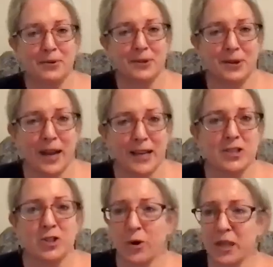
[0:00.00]
You know, I can
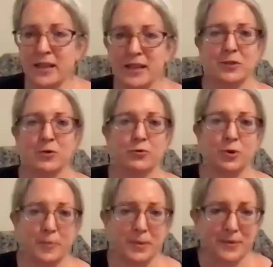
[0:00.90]
join this
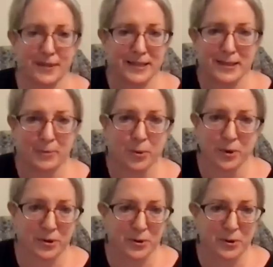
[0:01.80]
group, this support
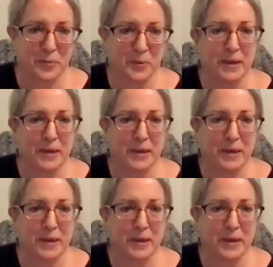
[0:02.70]
group,